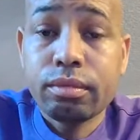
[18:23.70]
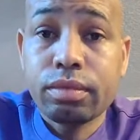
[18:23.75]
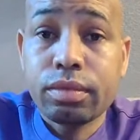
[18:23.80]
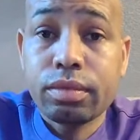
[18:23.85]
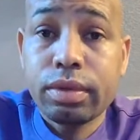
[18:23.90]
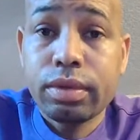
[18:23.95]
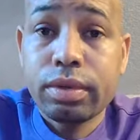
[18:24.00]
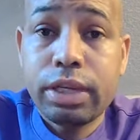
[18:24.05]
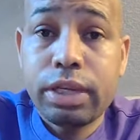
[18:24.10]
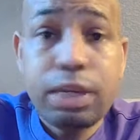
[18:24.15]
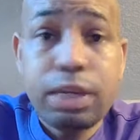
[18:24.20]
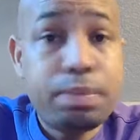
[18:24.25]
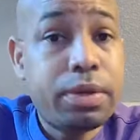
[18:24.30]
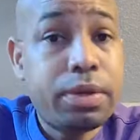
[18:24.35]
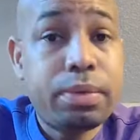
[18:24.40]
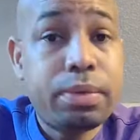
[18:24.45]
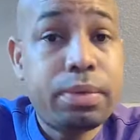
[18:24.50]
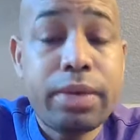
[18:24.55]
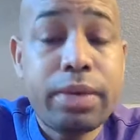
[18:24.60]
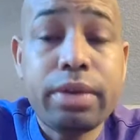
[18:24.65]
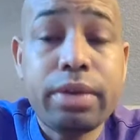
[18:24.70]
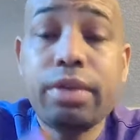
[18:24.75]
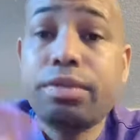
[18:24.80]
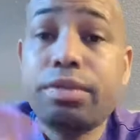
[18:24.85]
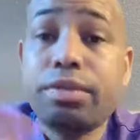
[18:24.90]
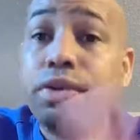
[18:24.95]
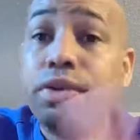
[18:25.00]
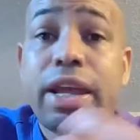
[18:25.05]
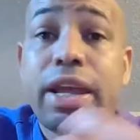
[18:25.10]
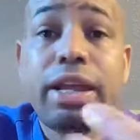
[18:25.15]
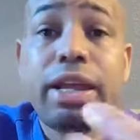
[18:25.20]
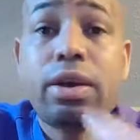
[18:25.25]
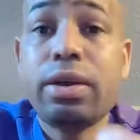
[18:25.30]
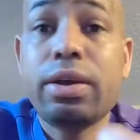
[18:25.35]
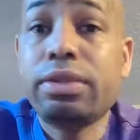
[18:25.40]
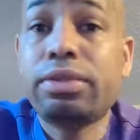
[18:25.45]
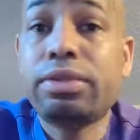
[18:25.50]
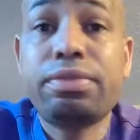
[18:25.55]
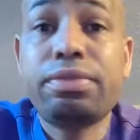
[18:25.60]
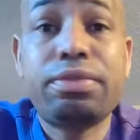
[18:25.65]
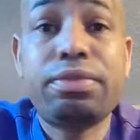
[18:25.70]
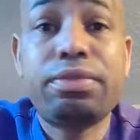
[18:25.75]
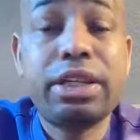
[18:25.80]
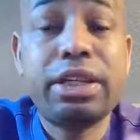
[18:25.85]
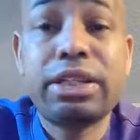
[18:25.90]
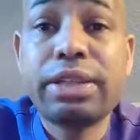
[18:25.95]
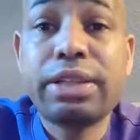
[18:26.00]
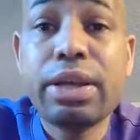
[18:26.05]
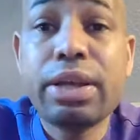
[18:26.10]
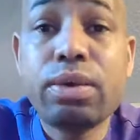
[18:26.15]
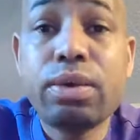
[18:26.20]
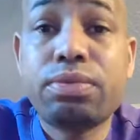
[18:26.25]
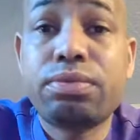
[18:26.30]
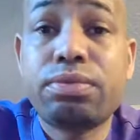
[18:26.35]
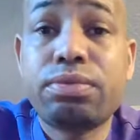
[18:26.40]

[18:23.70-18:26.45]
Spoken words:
Keeping it real. You ain't held it for yourself.